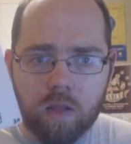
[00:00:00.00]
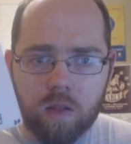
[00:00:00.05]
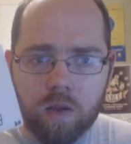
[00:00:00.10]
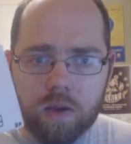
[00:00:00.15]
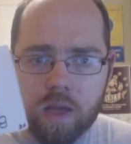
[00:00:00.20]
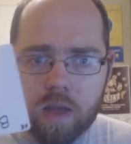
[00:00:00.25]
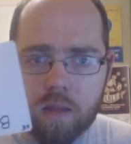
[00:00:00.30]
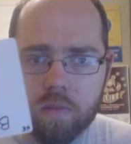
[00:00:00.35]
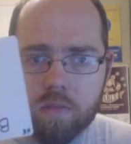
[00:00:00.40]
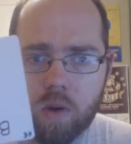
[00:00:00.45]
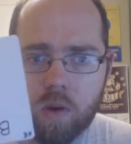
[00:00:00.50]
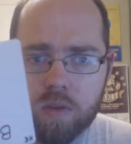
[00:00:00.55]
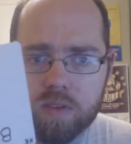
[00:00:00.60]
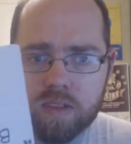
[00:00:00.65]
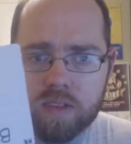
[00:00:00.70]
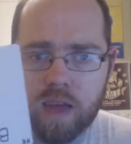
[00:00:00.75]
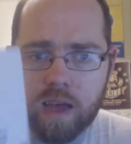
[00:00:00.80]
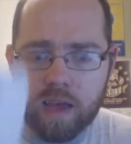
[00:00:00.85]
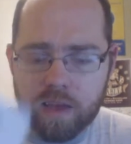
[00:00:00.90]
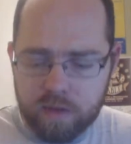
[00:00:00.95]
of look at both
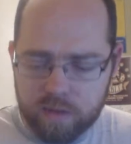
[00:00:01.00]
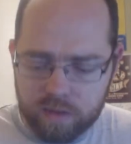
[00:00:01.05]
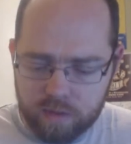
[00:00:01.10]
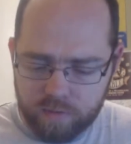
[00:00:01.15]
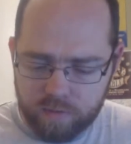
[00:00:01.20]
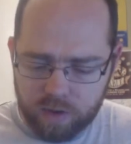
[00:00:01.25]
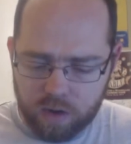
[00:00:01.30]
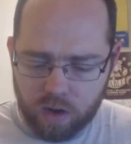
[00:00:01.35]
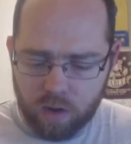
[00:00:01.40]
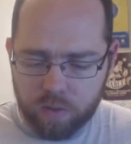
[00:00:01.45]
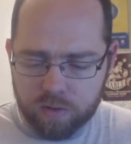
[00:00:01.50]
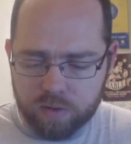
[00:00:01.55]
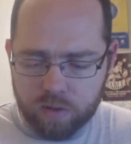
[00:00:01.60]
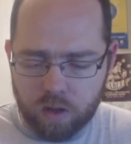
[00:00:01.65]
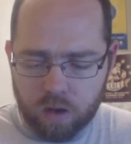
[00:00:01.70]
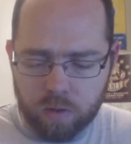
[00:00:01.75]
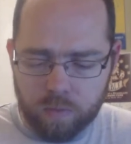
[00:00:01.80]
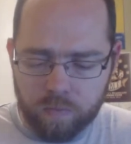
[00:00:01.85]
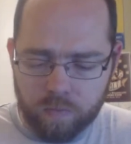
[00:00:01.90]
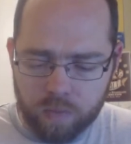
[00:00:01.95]
sides and figure out what's
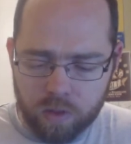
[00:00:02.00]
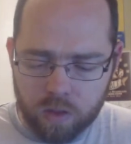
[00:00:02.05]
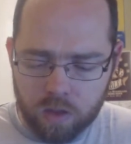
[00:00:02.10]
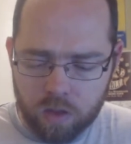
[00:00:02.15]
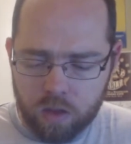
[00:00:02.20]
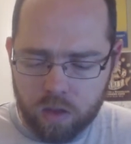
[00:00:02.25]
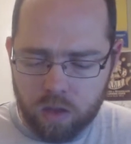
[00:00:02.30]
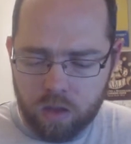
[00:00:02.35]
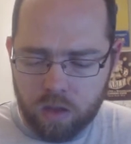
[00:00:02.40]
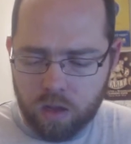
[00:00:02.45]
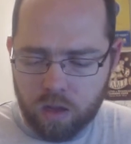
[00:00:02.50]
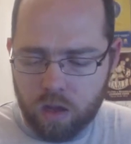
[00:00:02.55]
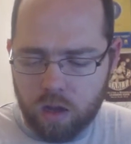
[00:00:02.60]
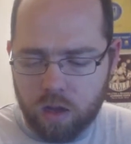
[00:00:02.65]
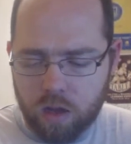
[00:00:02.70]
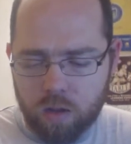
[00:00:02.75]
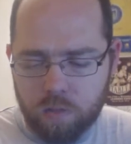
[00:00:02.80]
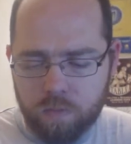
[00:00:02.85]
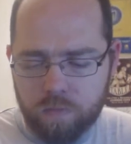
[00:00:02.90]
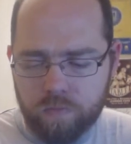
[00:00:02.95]
on
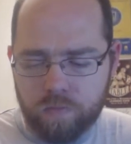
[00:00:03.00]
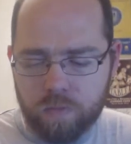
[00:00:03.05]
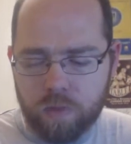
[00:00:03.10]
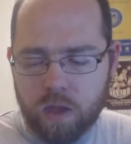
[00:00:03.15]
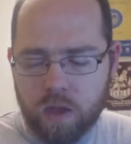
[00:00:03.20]
them.